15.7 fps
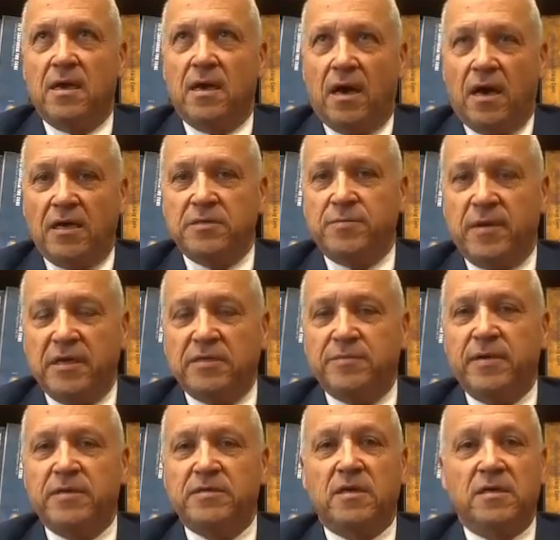OSHPD
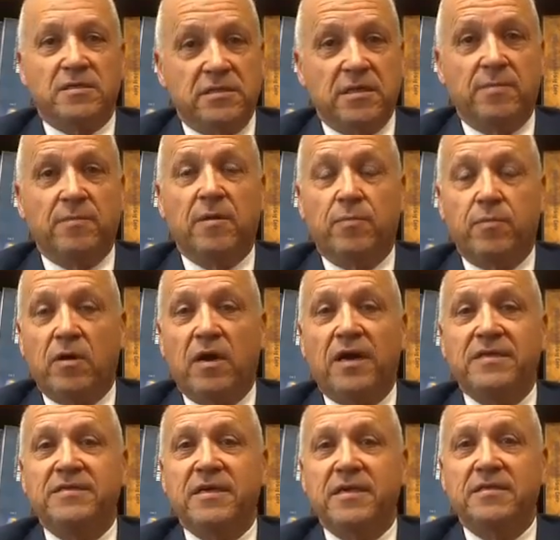experience on similar
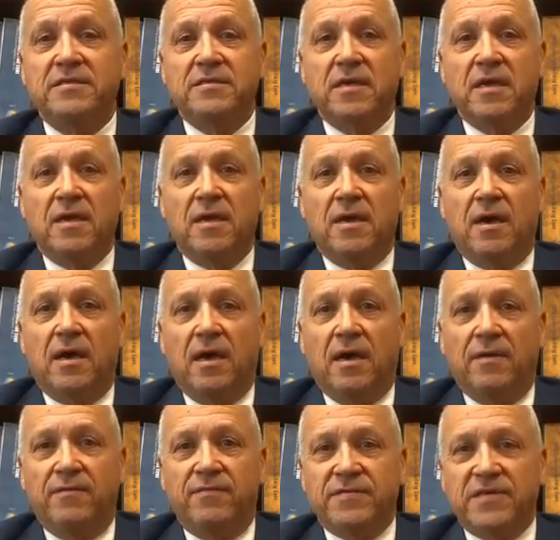projects
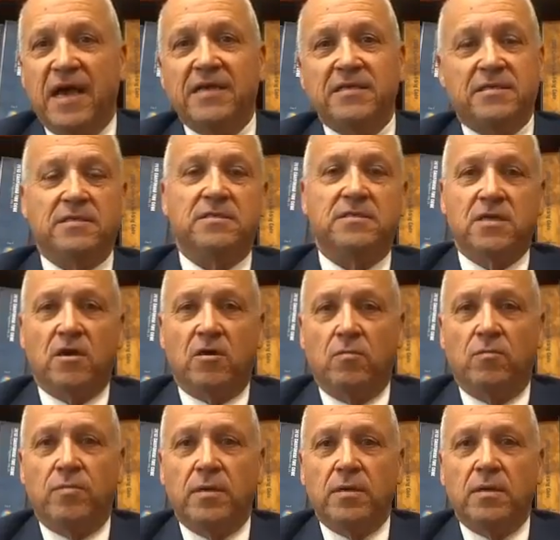of size and scope.